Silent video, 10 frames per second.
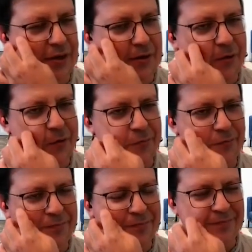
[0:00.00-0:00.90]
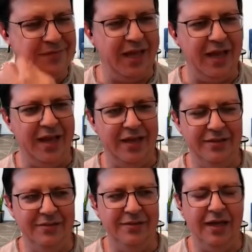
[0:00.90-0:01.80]
Um,
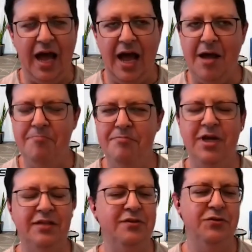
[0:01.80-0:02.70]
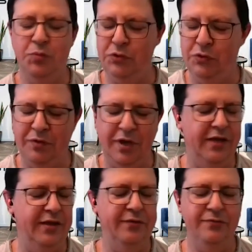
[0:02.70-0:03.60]
and I, am not an entrepreneur.
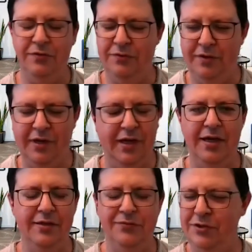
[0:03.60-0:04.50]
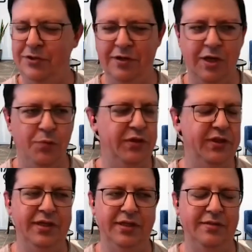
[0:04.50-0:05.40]
I never, I never started a
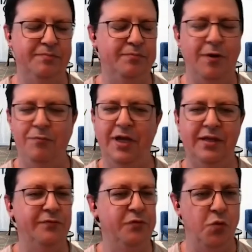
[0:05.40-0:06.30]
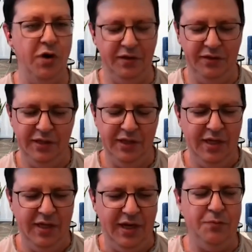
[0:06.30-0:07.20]
company, and probably I never will.
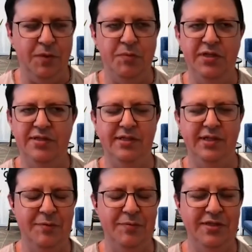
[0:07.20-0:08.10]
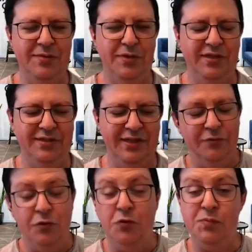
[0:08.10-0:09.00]
So maybe it's maybe it's a bit
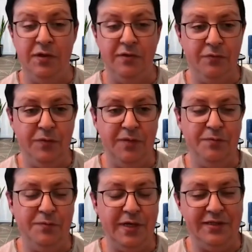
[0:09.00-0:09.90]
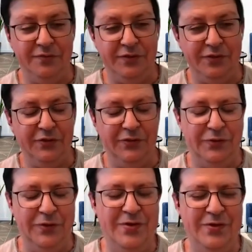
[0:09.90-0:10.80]
of a chutzpah from my perspective
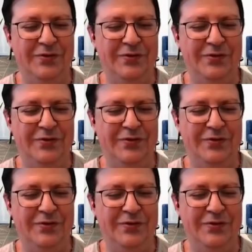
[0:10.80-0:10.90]
to